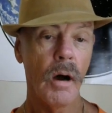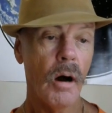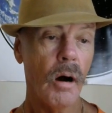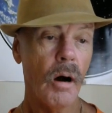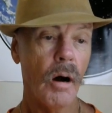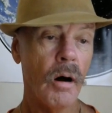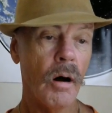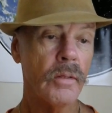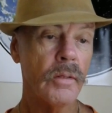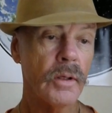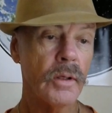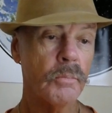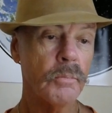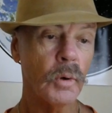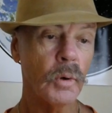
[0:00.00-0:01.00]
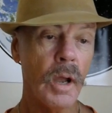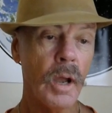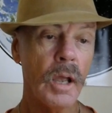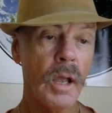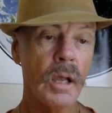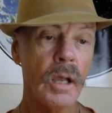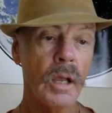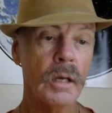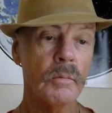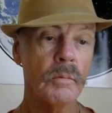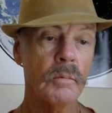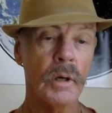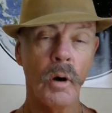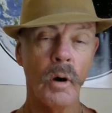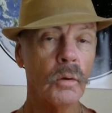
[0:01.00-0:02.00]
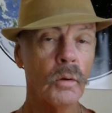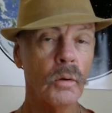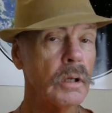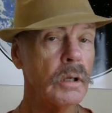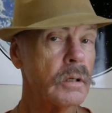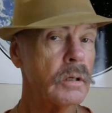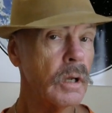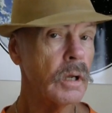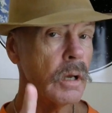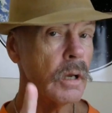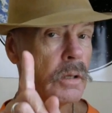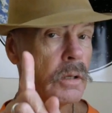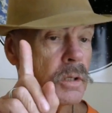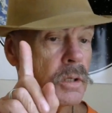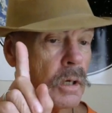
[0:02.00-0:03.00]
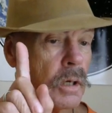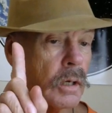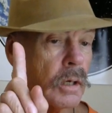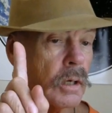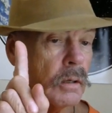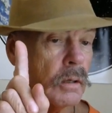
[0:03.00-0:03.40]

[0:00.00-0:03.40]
on the brain, but only dancing